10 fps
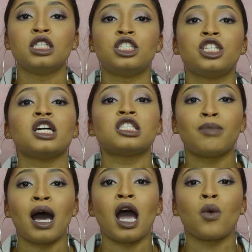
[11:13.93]
just
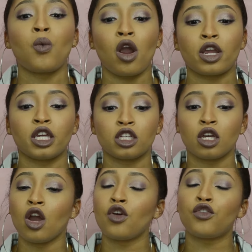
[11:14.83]
by working
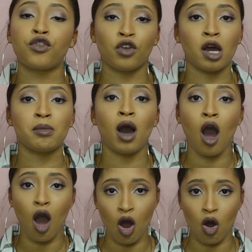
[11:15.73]
from
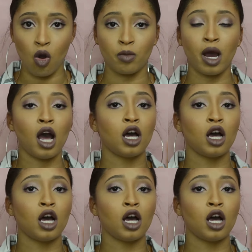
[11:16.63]
home